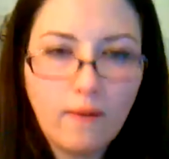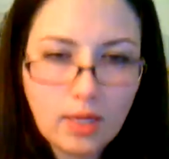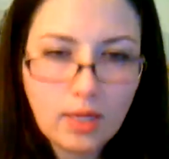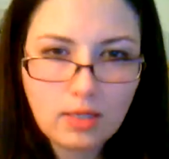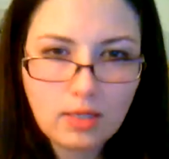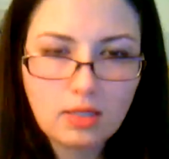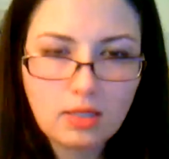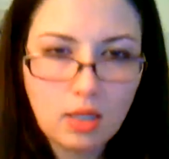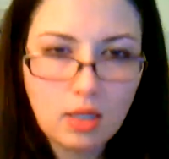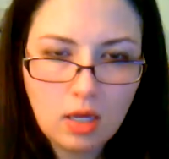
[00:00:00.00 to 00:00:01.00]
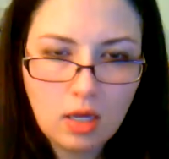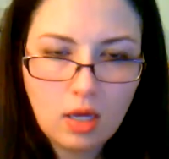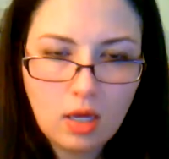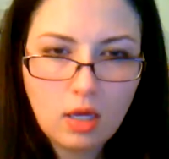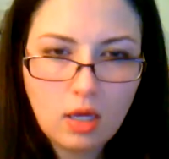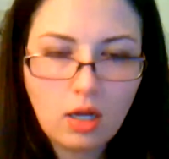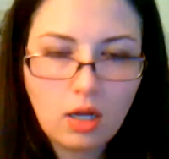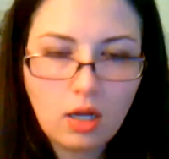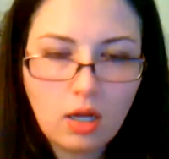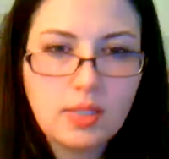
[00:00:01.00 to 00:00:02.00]
fixes and, you
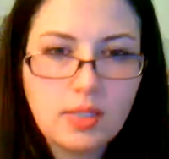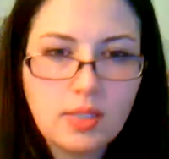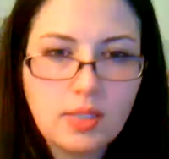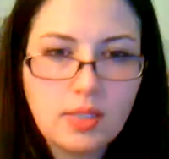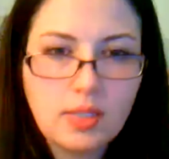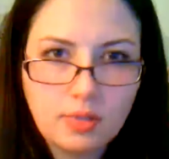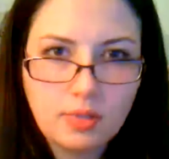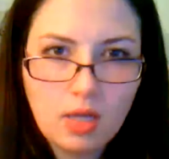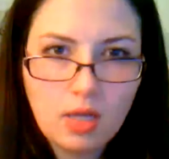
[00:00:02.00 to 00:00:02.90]
know, scams.